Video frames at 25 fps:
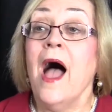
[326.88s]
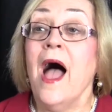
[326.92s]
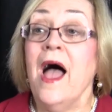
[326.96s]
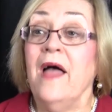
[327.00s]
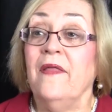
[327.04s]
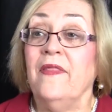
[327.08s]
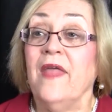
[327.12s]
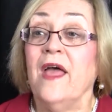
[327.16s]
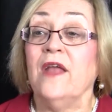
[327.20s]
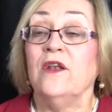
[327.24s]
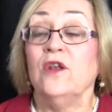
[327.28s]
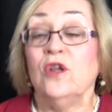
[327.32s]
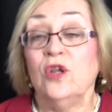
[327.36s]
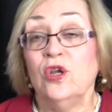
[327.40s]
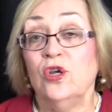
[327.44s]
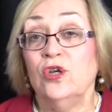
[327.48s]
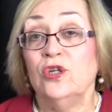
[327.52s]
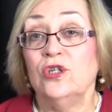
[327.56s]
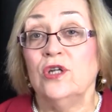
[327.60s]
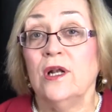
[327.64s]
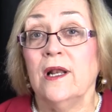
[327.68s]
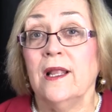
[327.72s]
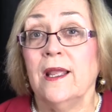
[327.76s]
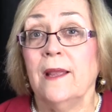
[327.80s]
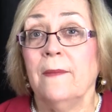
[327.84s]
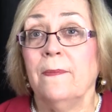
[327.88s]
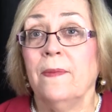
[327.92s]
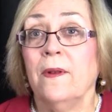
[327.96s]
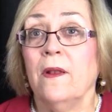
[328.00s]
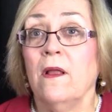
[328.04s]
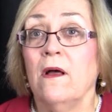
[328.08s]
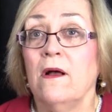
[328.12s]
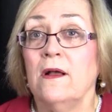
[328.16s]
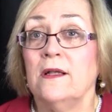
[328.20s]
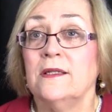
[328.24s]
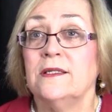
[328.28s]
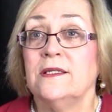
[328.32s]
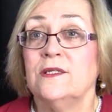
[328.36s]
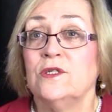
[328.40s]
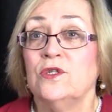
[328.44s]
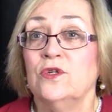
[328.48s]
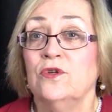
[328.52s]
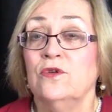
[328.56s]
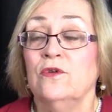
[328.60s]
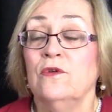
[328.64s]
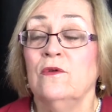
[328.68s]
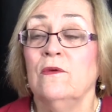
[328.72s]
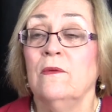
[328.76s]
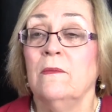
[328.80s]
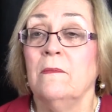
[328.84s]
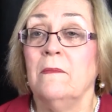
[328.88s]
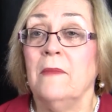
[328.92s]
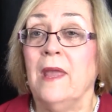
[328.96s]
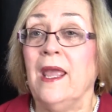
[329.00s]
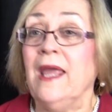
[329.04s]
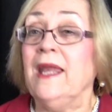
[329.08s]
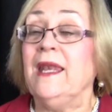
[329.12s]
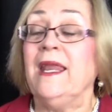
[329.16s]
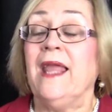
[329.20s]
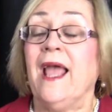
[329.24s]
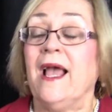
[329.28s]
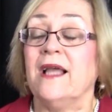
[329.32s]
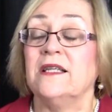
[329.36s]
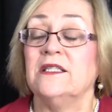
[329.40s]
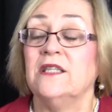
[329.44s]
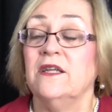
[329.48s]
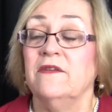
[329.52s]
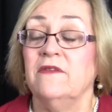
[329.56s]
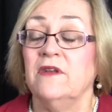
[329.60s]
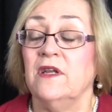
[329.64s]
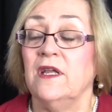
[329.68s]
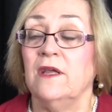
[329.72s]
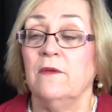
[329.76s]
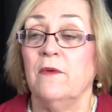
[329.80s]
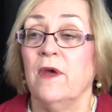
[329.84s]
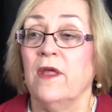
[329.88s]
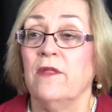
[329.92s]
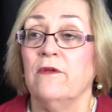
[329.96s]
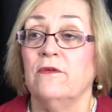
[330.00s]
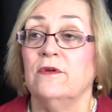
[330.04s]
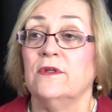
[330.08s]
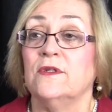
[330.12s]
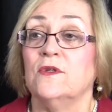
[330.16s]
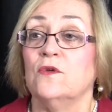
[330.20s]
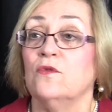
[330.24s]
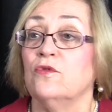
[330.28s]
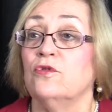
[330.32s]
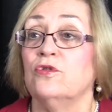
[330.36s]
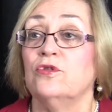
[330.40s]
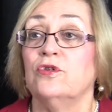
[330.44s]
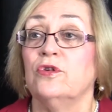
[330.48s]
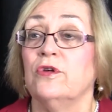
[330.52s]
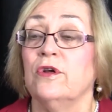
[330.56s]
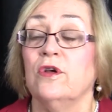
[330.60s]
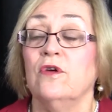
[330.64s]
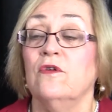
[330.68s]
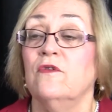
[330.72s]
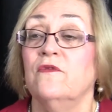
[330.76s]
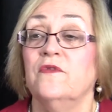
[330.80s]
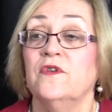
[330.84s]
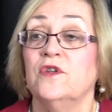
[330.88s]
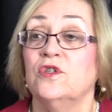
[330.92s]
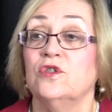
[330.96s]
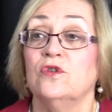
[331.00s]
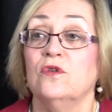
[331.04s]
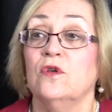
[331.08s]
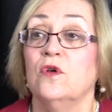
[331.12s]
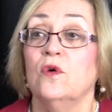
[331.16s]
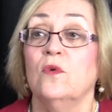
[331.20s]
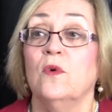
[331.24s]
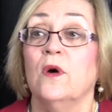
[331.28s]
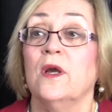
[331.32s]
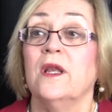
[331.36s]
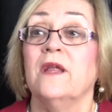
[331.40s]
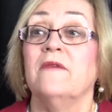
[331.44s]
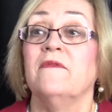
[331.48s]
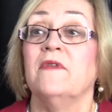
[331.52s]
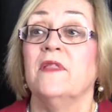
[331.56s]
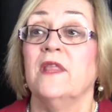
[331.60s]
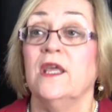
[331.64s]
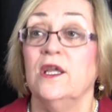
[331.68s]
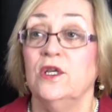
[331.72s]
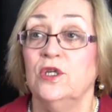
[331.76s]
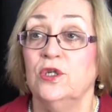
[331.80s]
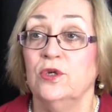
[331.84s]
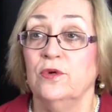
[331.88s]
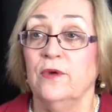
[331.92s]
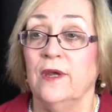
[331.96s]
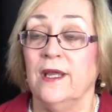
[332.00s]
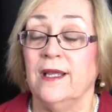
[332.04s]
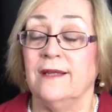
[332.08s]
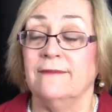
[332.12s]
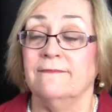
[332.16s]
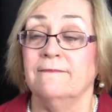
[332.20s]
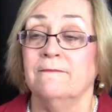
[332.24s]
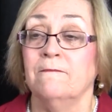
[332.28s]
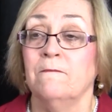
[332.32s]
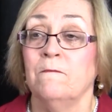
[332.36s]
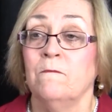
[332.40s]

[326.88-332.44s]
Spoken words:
And that usually applies to any activity, whether it's auditory or visual or whatever they're doing.